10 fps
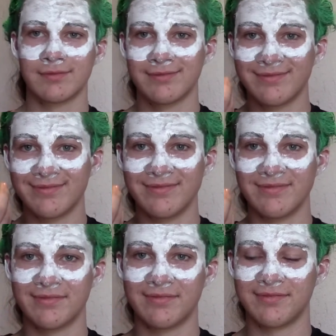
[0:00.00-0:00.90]
you're going to then
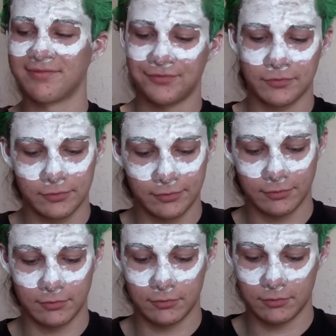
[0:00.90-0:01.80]
take some
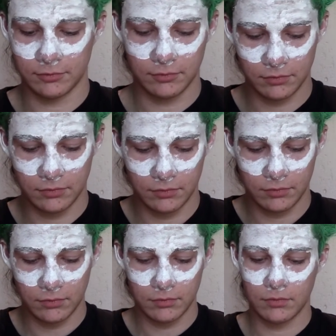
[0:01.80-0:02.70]
Vaseline and just apply it to the
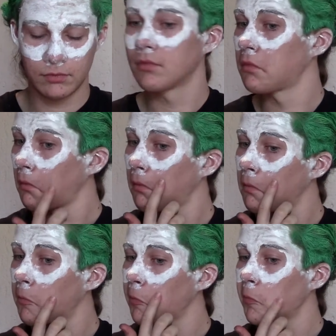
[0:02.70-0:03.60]
side of your face
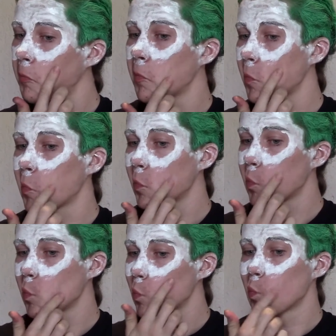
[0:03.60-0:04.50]
on your cheeks where we're
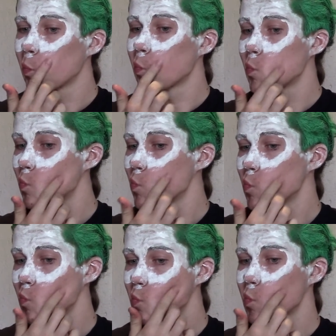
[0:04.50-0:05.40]
going to apply the
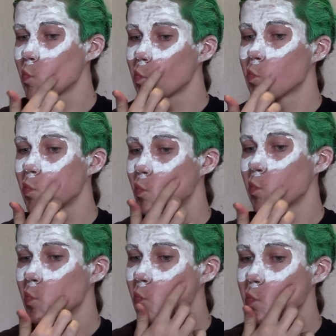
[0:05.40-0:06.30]
prosthetics now.
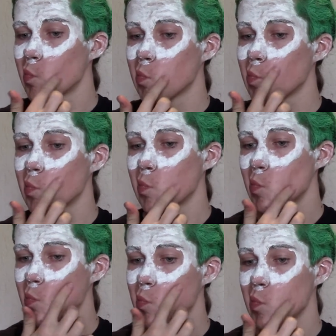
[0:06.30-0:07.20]
Don't you guys
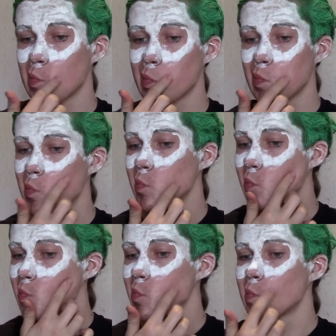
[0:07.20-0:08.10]
worry, our
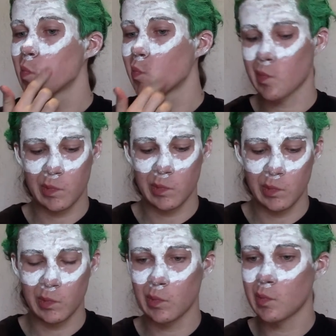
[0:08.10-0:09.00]
prosthetics are just a simple
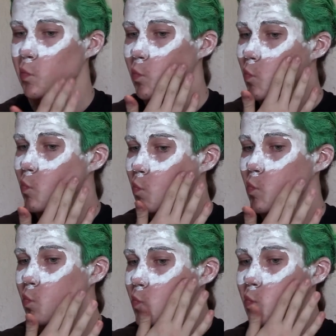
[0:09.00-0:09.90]
recipe
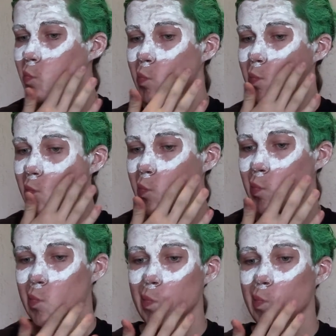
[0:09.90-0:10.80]
of Vaseline
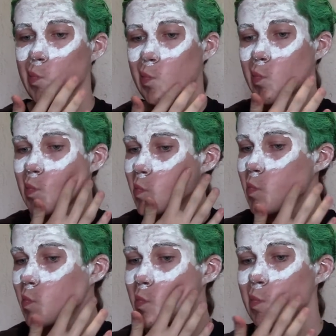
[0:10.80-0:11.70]
and baking
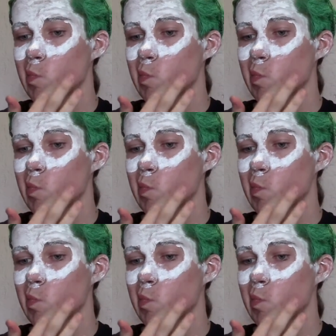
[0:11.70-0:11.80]
flour.